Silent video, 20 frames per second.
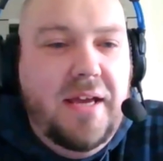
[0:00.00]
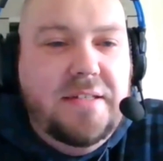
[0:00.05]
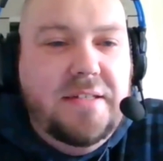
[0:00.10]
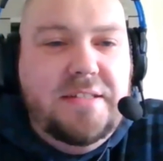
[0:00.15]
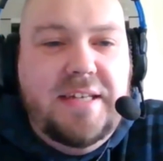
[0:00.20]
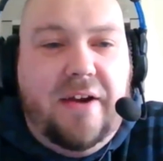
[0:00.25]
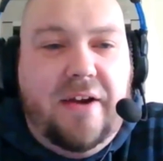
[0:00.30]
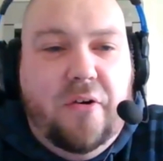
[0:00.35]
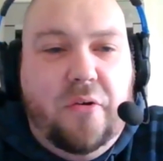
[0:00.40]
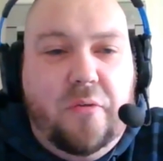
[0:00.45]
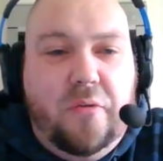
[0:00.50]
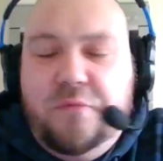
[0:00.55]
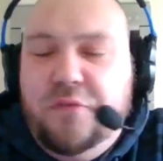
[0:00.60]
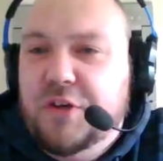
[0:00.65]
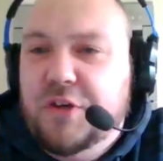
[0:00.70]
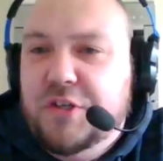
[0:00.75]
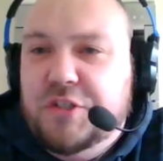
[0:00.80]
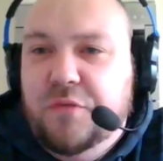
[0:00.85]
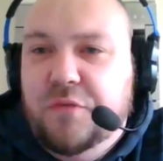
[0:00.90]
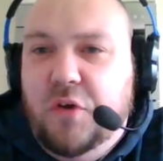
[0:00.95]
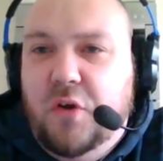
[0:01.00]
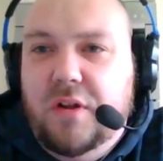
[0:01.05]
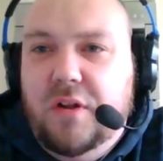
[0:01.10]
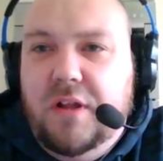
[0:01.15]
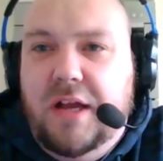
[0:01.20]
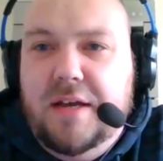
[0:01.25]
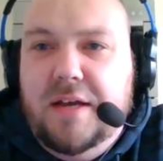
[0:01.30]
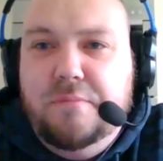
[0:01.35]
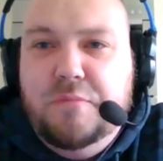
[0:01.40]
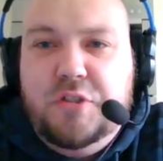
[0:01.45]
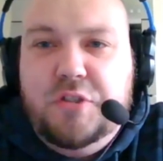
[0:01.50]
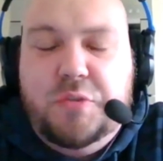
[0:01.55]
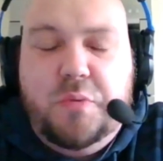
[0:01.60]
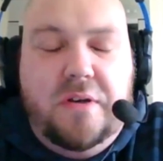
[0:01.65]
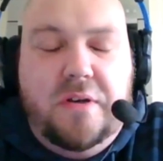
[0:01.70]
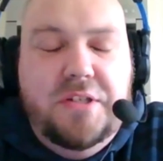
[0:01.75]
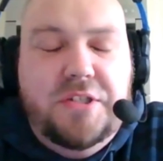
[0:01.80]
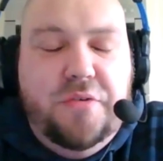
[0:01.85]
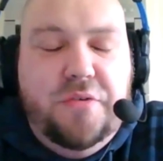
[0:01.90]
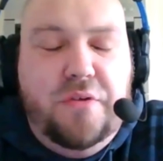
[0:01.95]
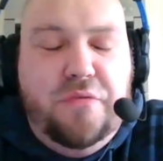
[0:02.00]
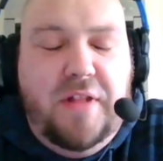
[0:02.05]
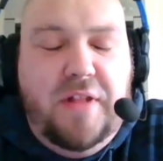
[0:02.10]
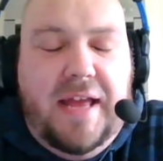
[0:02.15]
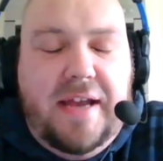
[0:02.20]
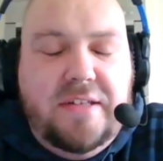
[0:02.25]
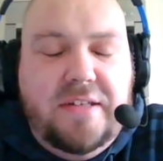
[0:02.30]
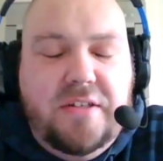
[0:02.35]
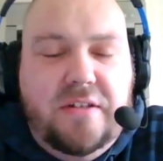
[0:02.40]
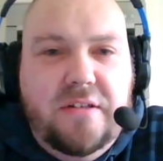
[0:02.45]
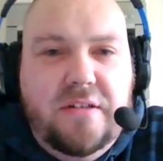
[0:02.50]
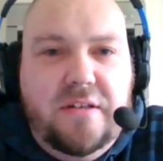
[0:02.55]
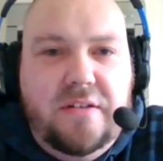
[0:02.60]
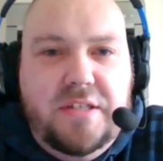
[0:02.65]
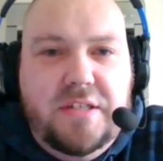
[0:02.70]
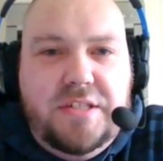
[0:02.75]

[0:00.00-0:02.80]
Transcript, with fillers: Darrell, first of all, um, just wanted to reflect on the,